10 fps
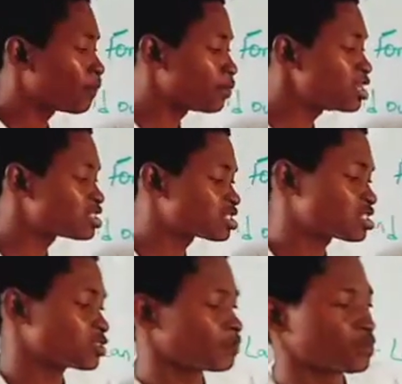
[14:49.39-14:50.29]

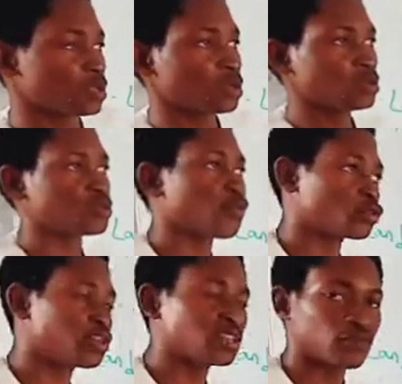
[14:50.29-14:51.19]
Please, for
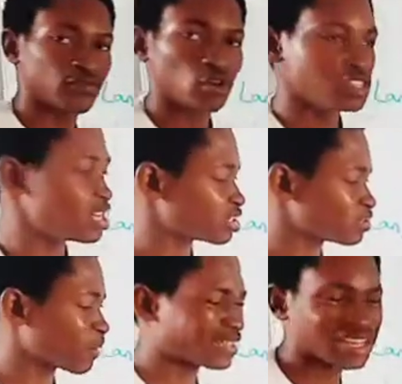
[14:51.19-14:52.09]
3 to 4 years
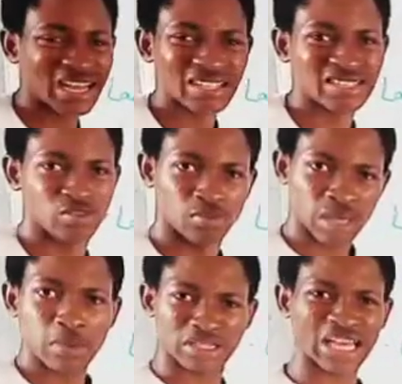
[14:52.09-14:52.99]
by tenancy. You
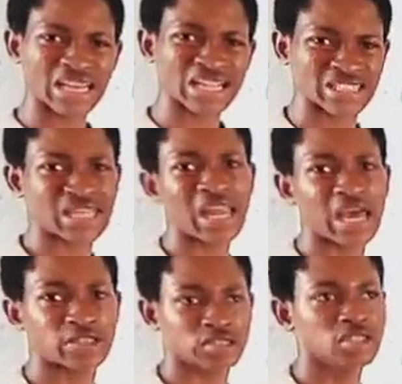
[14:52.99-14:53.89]
became a tenant in that
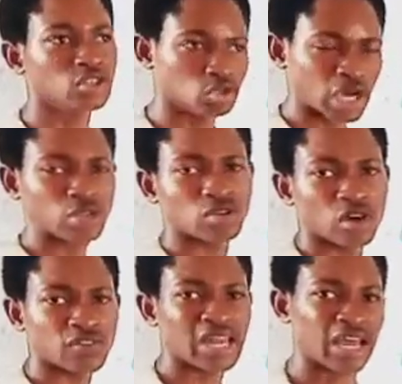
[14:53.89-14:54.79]
land. You are the owner
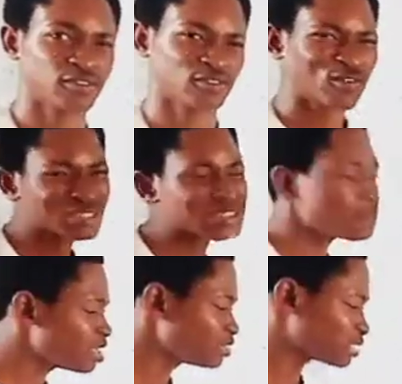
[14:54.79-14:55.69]
of that land for the
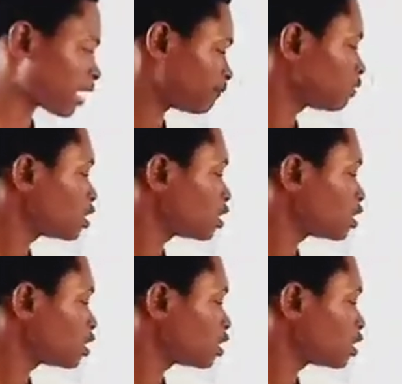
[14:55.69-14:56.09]
meantime.